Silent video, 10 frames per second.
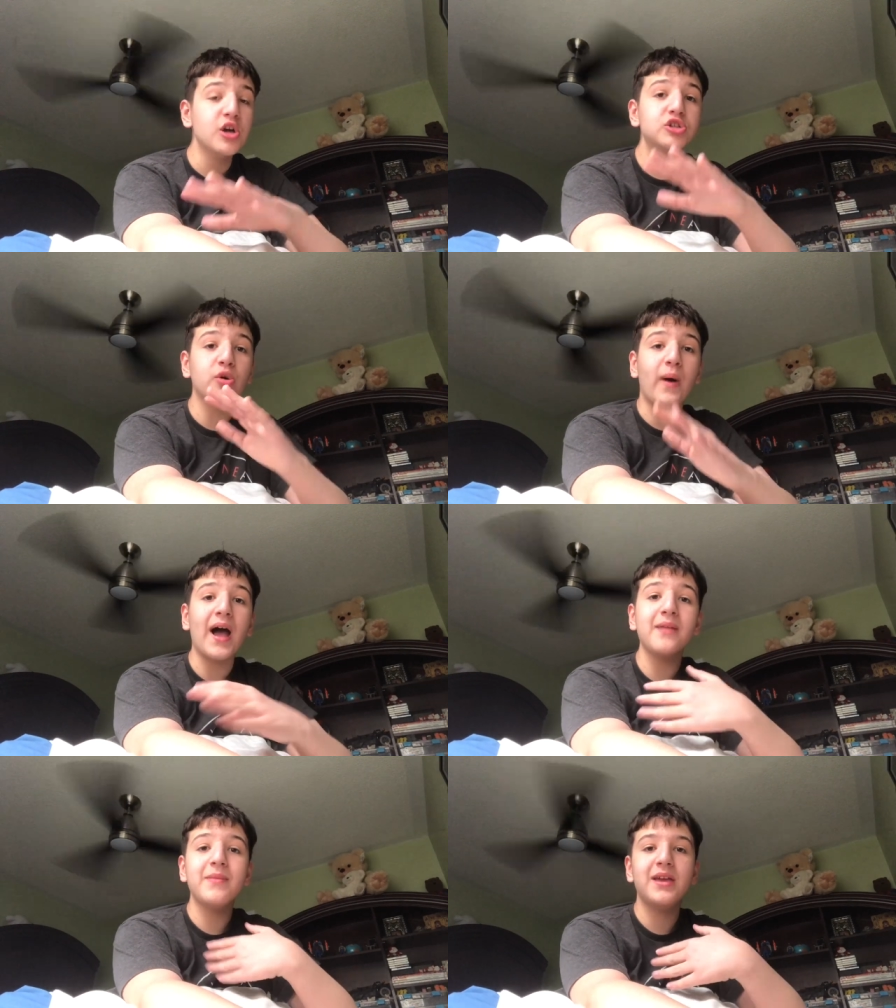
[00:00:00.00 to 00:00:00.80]
So
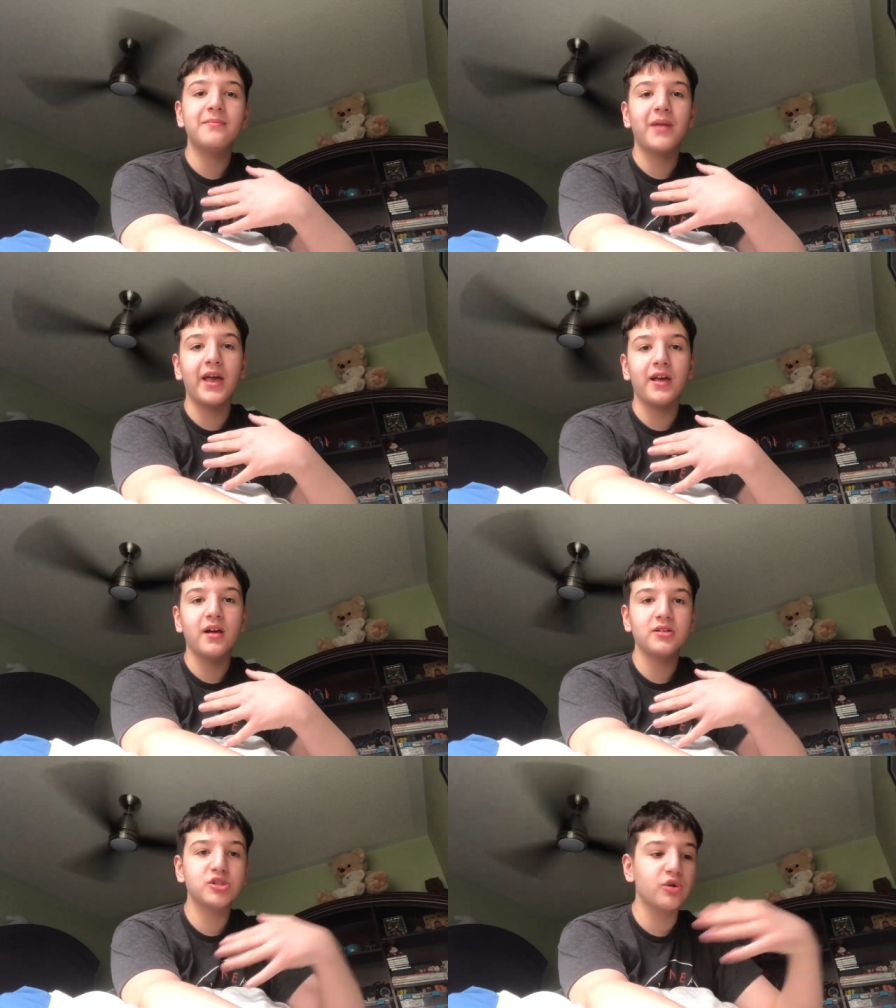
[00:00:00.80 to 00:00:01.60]
I made my
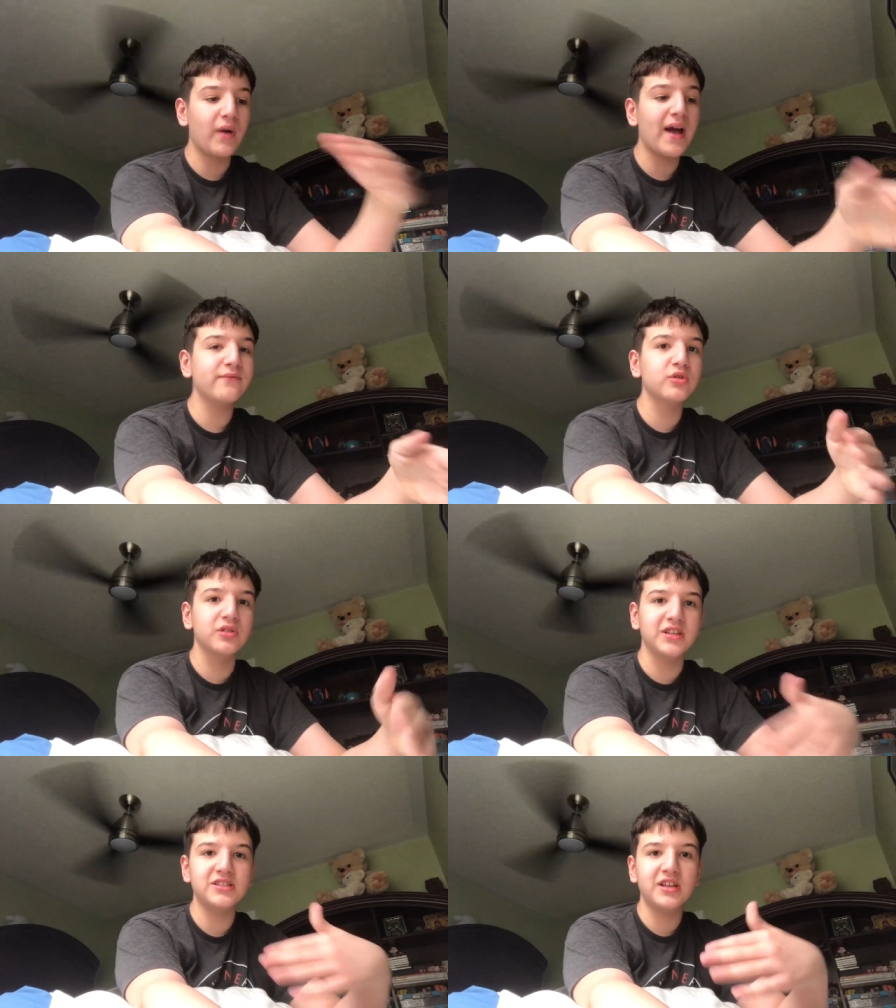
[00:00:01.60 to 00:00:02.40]
so after
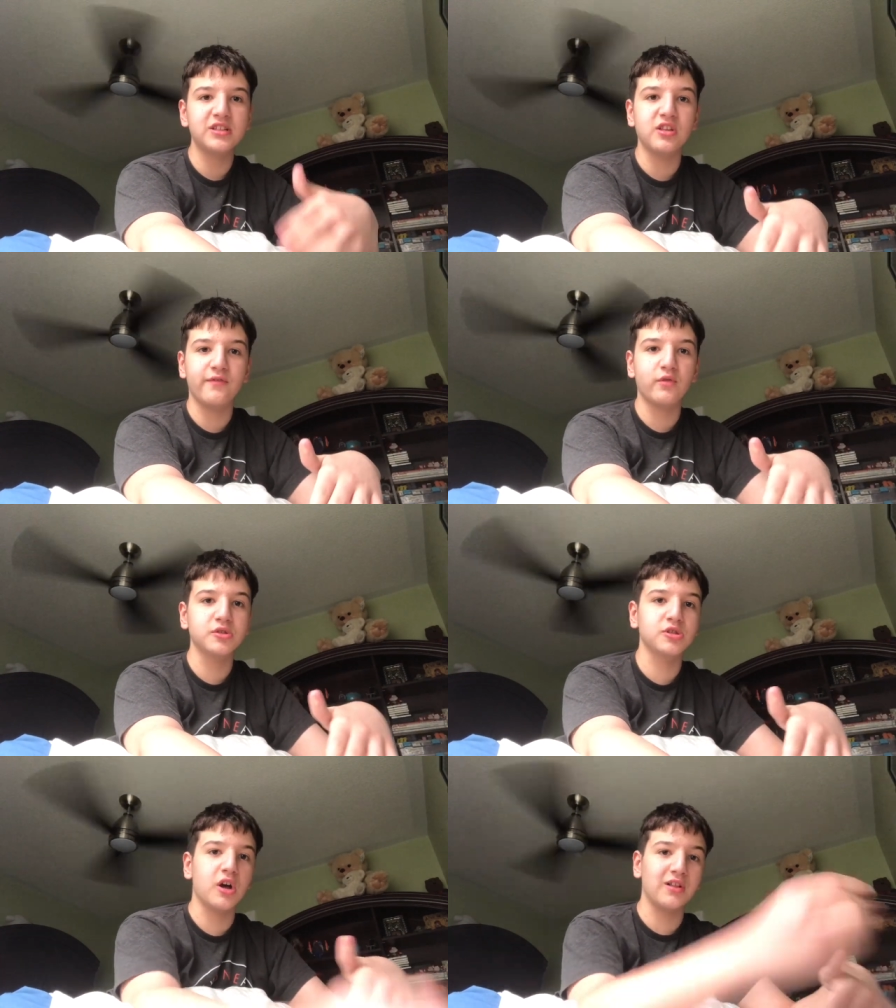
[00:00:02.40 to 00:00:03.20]
listening to the
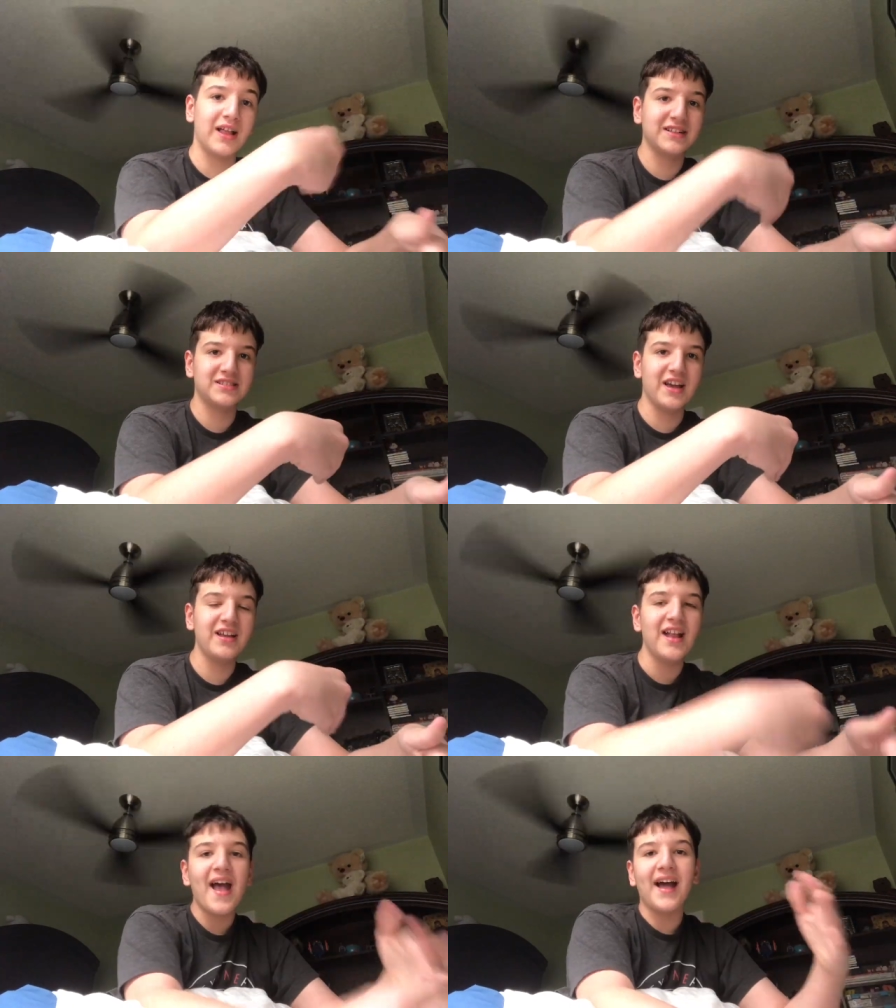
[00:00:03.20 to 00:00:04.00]
full song last
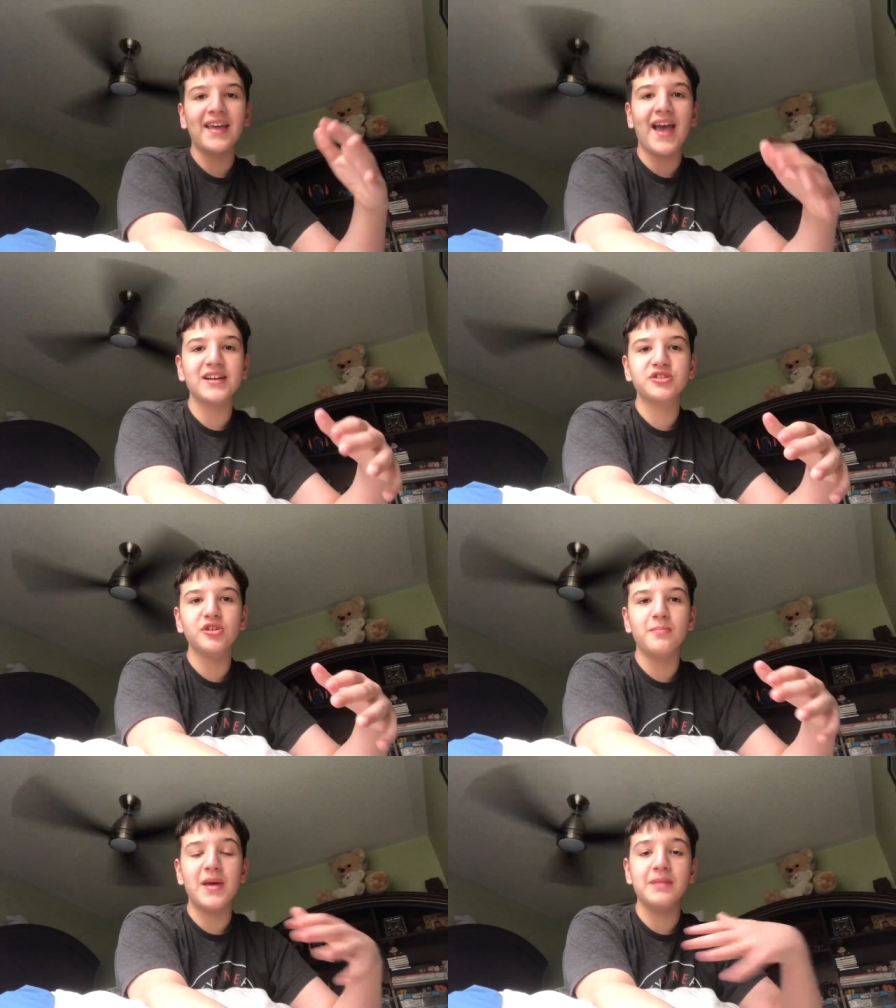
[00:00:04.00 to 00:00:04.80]
night, I
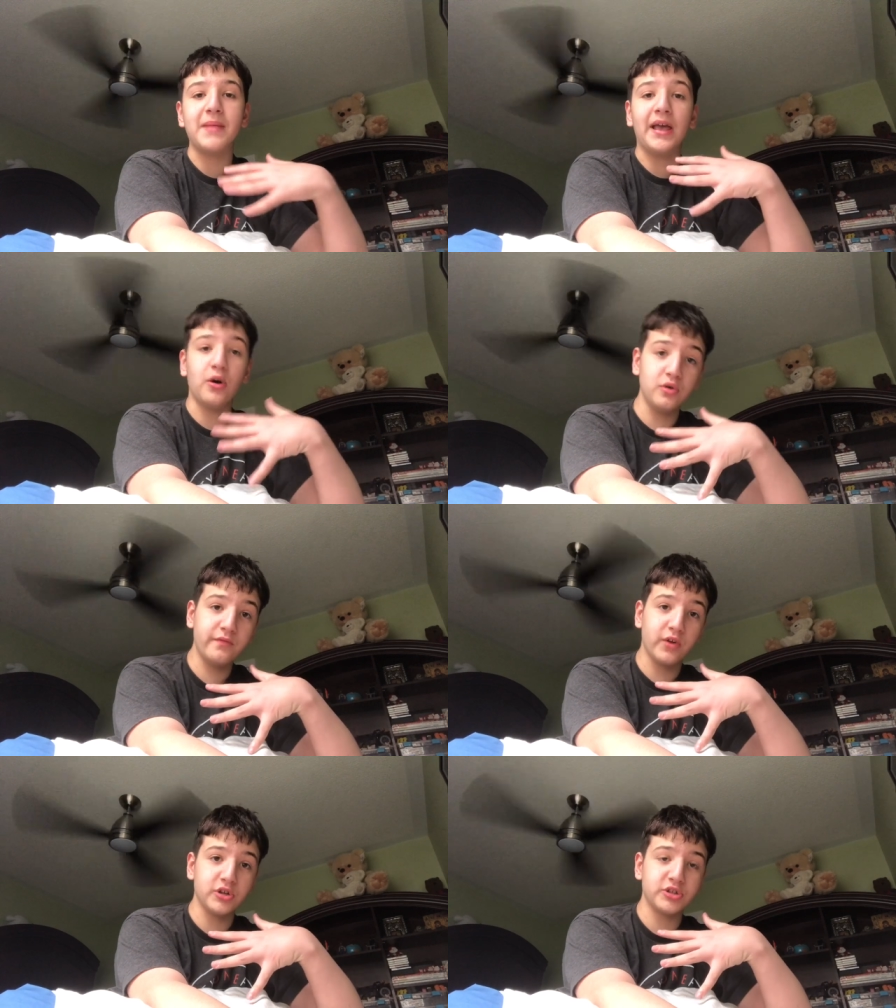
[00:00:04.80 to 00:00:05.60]
actually made my
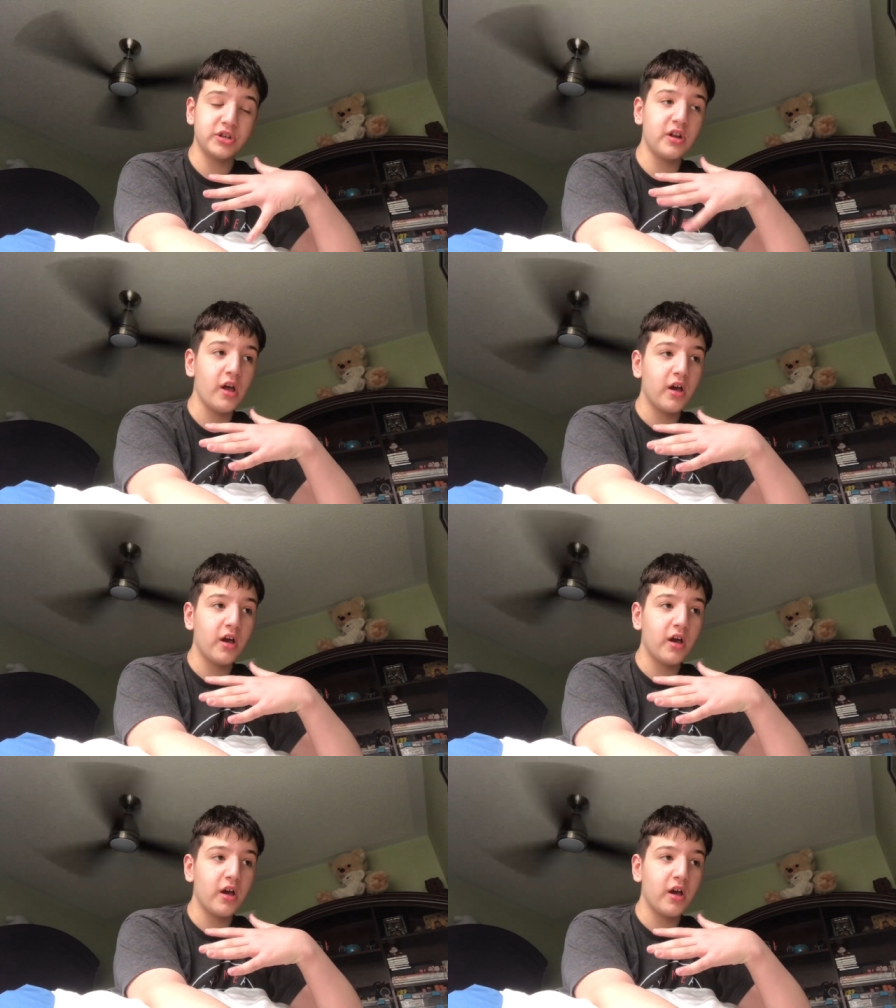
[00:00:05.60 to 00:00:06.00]
own version,